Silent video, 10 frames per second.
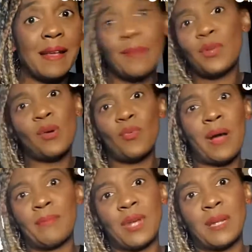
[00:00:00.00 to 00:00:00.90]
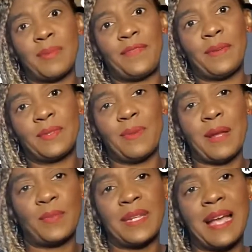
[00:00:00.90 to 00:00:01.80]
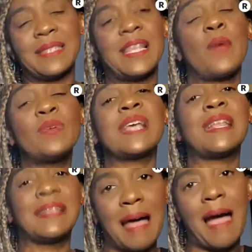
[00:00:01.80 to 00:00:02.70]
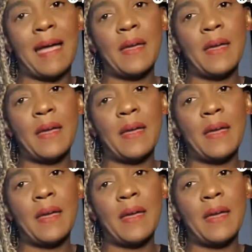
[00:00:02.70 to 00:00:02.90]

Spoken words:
I don't know why I'm trying to be nice. It was a lie.